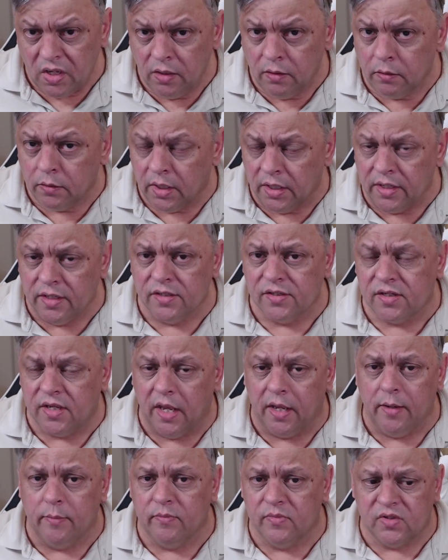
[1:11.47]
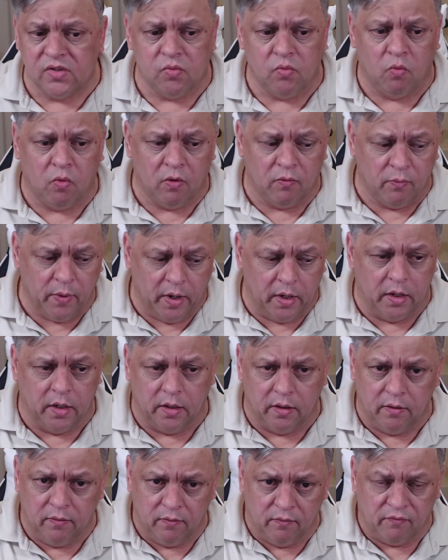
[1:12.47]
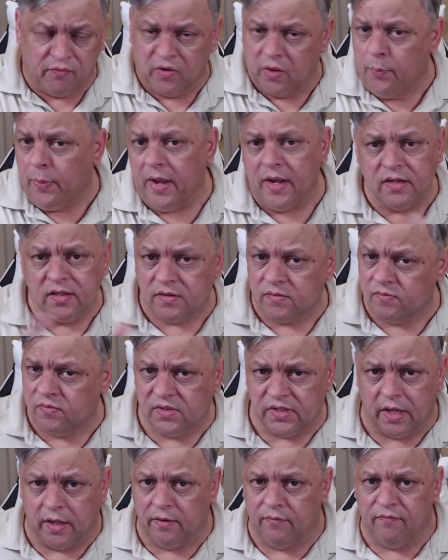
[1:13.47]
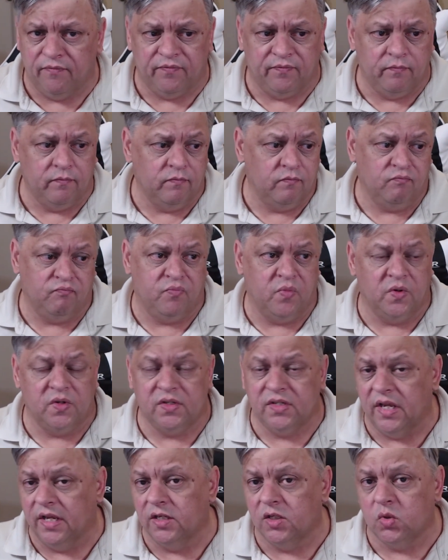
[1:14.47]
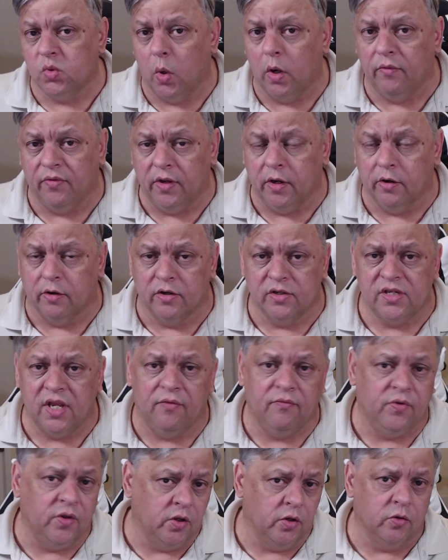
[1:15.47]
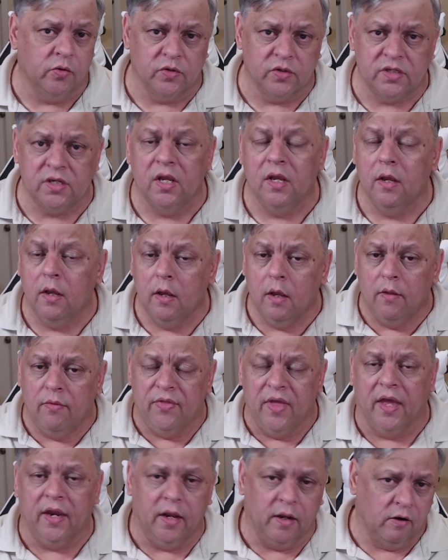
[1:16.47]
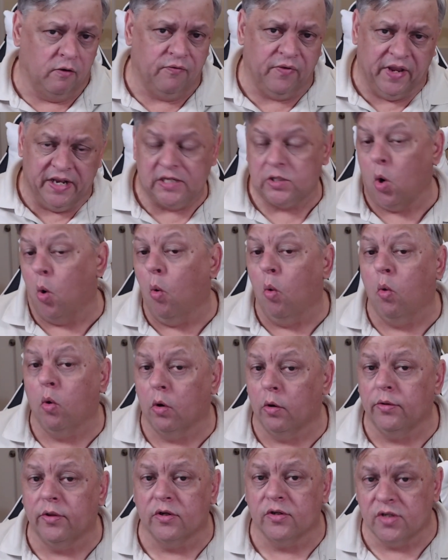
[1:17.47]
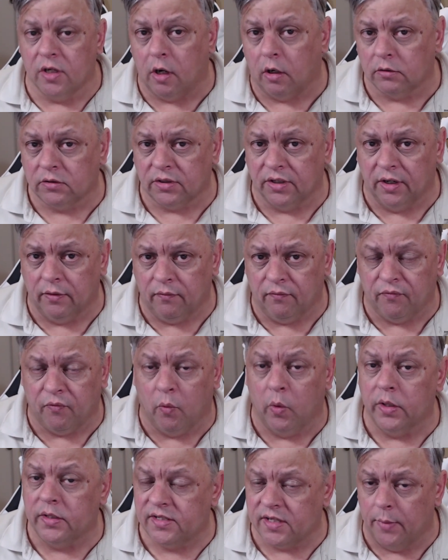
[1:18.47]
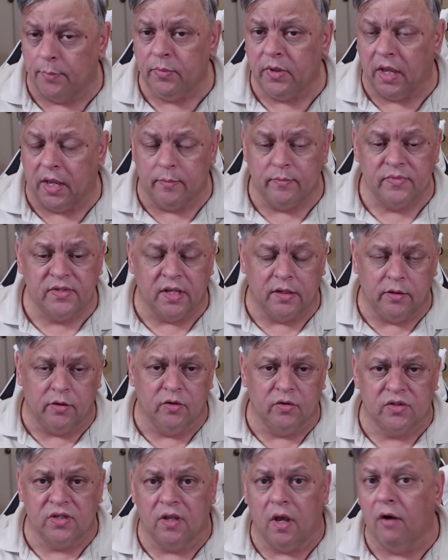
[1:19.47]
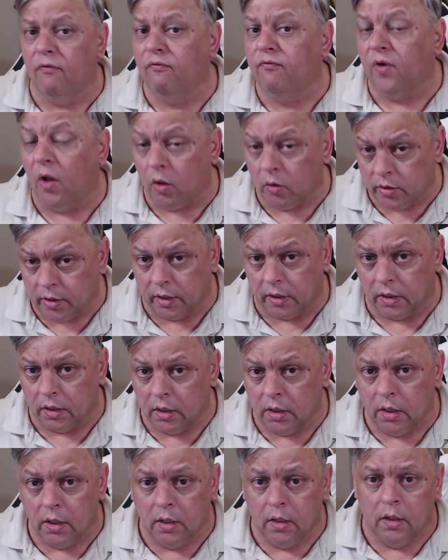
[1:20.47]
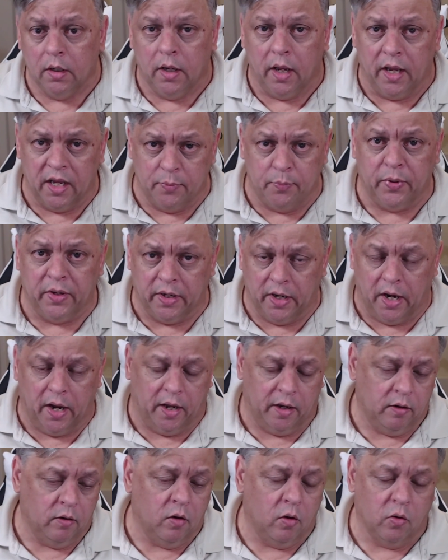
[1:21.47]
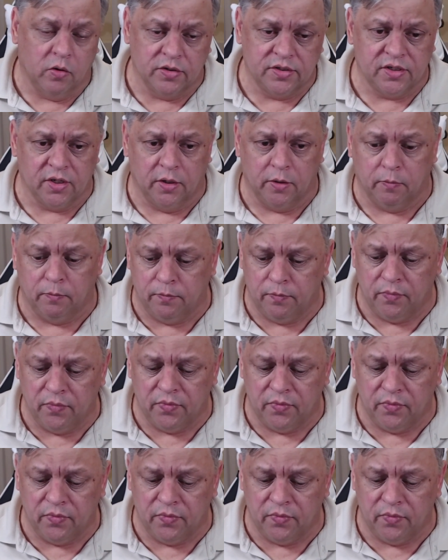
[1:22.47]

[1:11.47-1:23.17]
these games were made for the past, say, 10, 12 years, have used that interface. Or there's an alternate with some games that use a Vulkan API. Or so